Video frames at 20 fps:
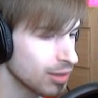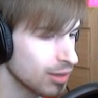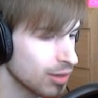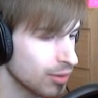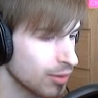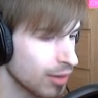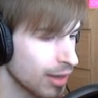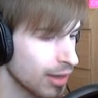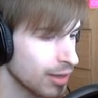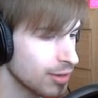
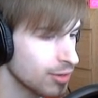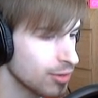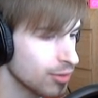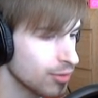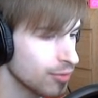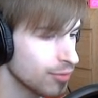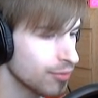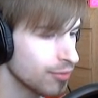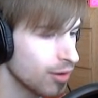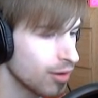Okay,
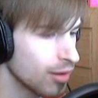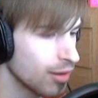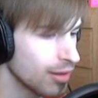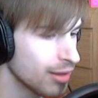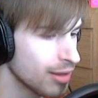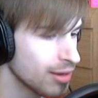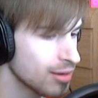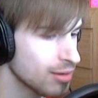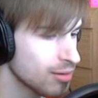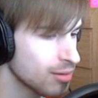don't fall
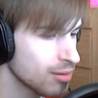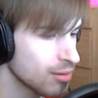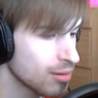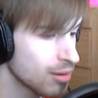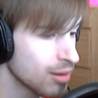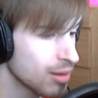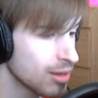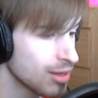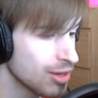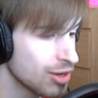in.
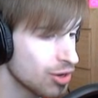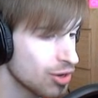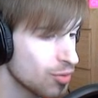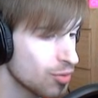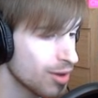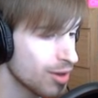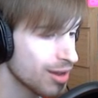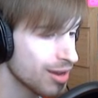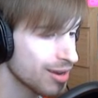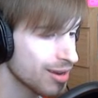You know
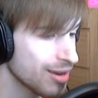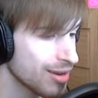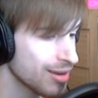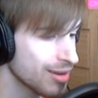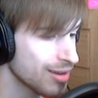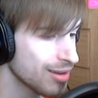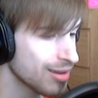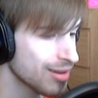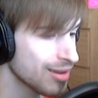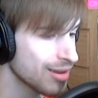what?
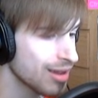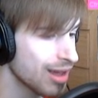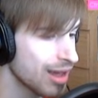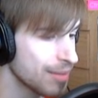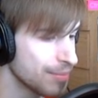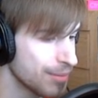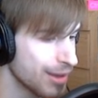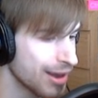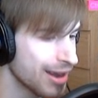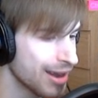
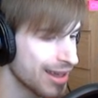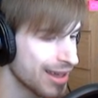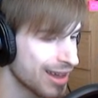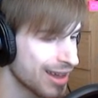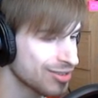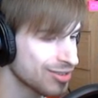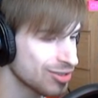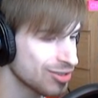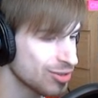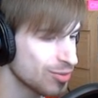I bet I
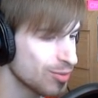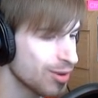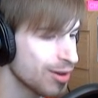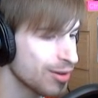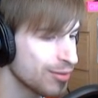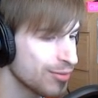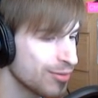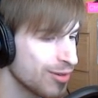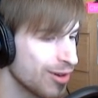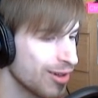actually
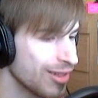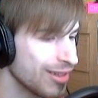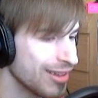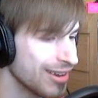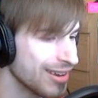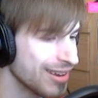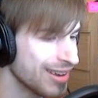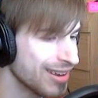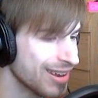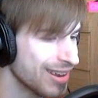want to fall
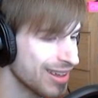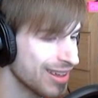in.